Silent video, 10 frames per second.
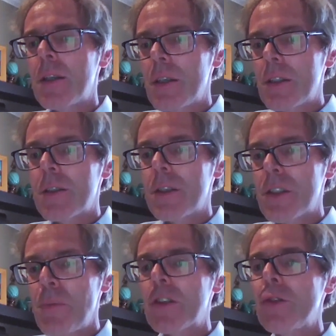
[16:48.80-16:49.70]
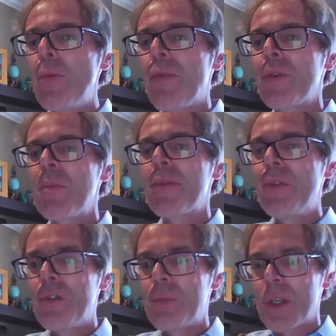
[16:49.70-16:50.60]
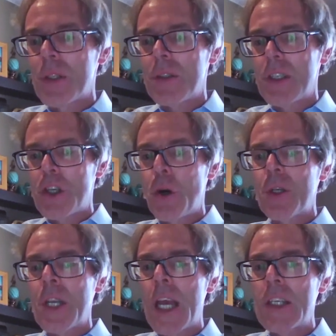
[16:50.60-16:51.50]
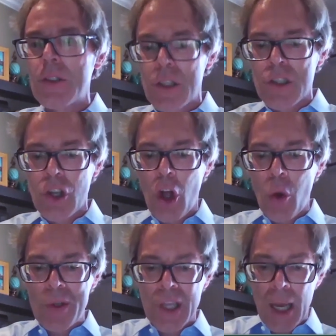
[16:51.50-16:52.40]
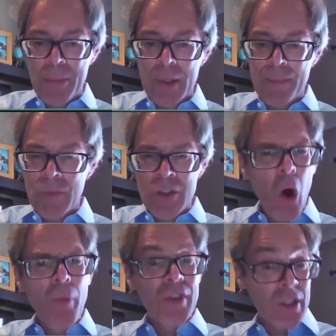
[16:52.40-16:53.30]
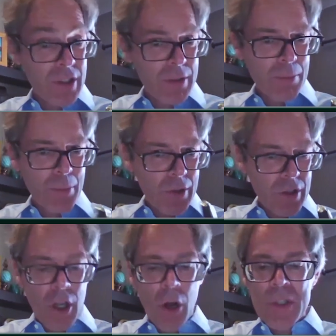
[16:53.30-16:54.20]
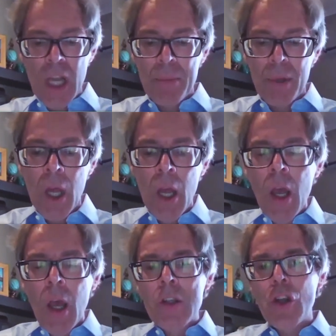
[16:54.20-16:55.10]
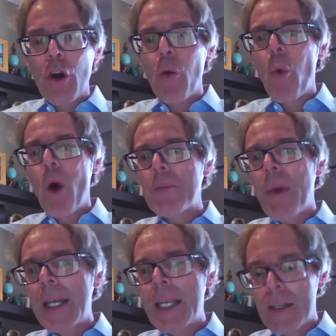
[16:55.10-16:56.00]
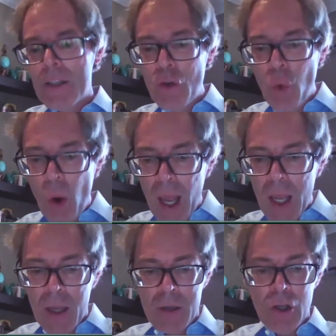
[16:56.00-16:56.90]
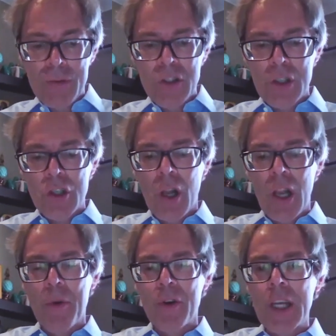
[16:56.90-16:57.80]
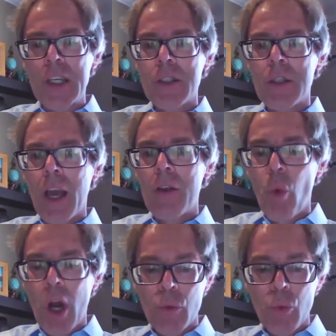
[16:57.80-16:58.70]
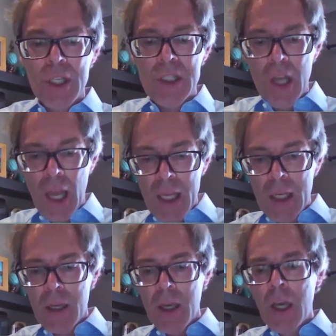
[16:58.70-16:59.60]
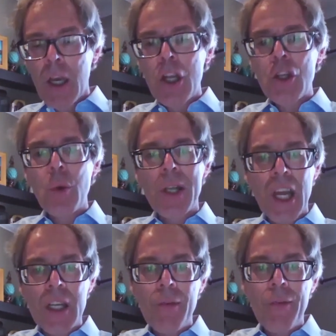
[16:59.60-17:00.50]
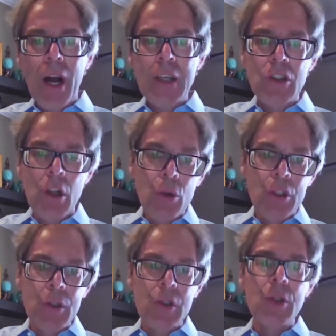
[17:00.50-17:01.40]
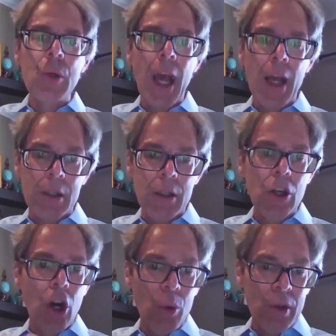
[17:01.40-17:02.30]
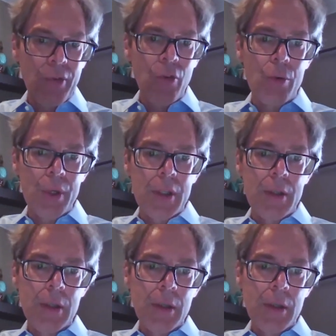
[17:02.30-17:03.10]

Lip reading: there's much room for improvement. This coordination doesn't always happen. It's obvious, but it doesn't always happen. So what might get in the way of such collaboration, and what would it take to identify solutions together going forward?